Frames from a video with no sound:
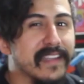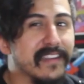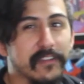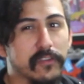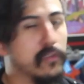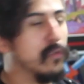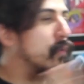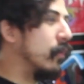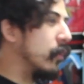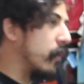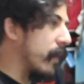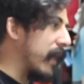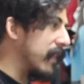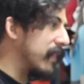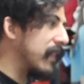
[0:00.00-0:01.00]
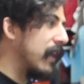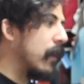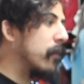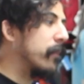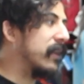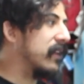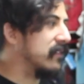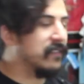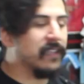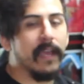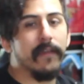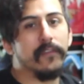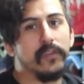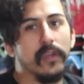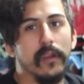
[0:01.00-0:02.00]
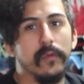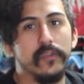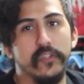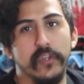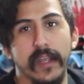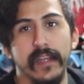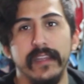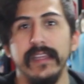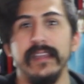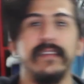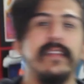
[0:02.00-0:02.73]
they just threw in there because Savitar was trying to